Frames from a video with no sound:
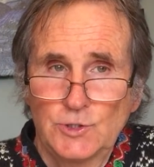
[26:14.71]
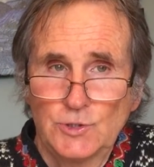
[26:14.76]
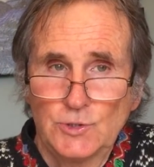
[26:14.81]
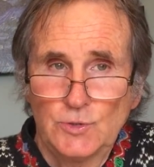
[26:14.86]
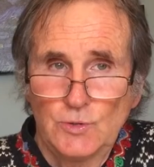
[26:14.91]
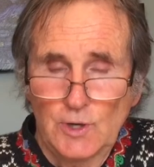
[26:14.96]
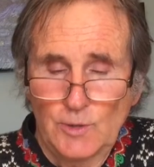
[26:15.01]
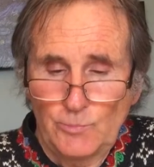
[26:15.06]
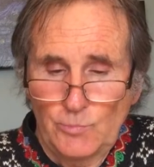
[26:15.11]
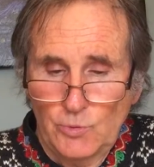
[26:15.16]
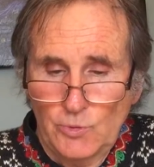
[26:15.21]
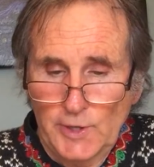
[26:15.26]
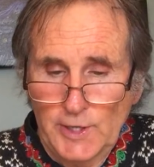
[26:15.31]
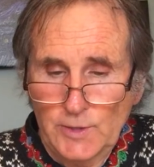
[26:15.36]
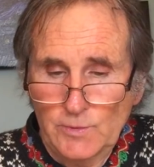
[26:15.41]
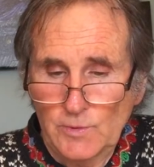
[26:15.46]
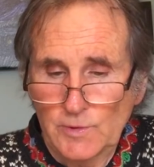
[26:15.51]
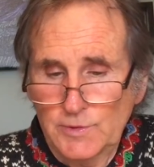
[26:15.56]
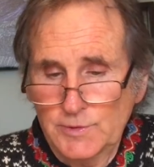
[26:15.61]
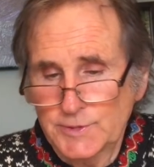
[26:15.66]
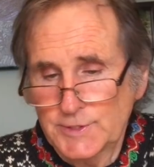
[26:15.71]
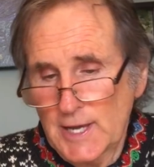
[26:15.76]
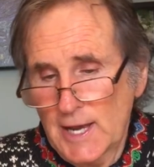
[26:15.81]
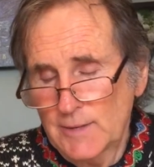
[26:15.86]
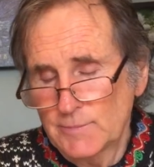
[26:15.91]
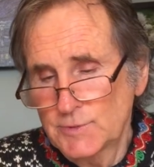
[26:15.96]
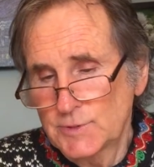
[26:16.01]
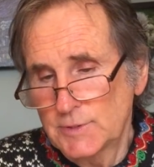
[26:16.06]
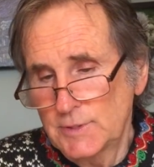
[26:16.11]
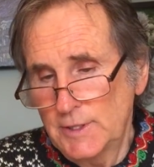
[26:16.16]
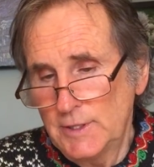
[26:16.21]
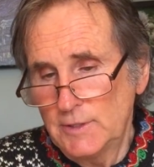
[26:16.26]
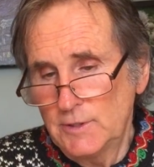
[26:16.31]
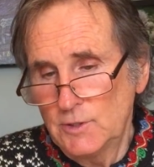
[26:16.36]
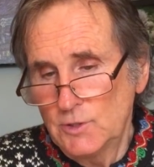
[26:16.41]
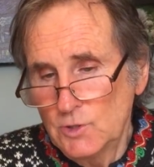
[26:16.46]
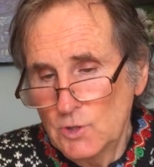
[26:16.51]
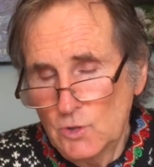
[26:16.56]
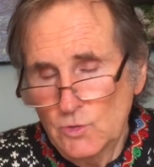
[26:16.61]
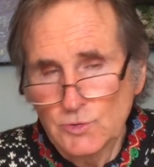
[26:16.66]
to a point where there's absolutely
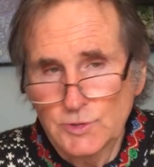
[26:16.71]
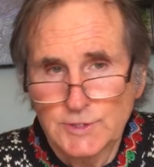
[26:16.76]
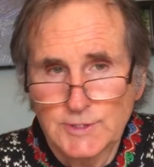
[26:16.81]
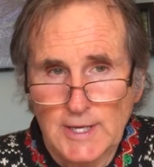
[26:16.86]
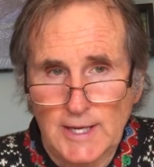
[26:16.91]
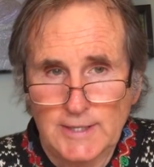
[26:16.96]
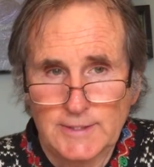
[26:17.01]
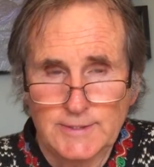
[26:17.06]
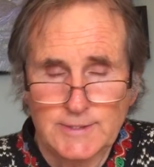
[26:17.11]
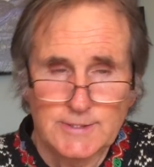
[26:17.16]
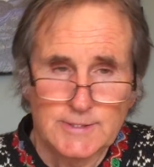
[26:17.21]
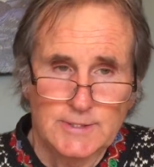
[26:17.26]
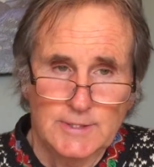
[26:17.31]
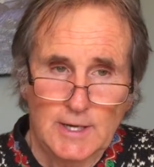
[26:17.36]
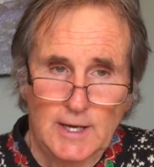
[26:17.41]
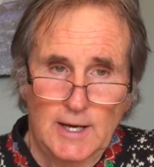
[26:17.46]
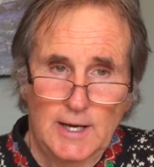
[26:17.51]
no sense